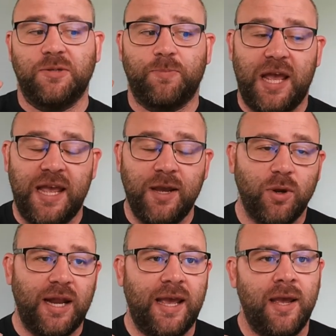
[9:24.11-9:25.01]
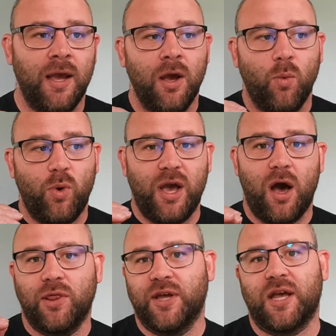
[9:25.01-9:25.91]
But equally, we are
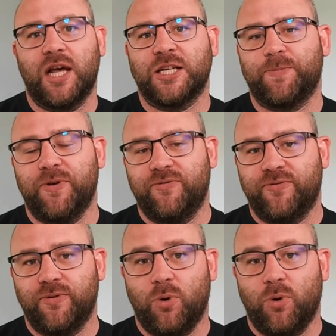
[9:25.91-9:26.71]
on the cusp of,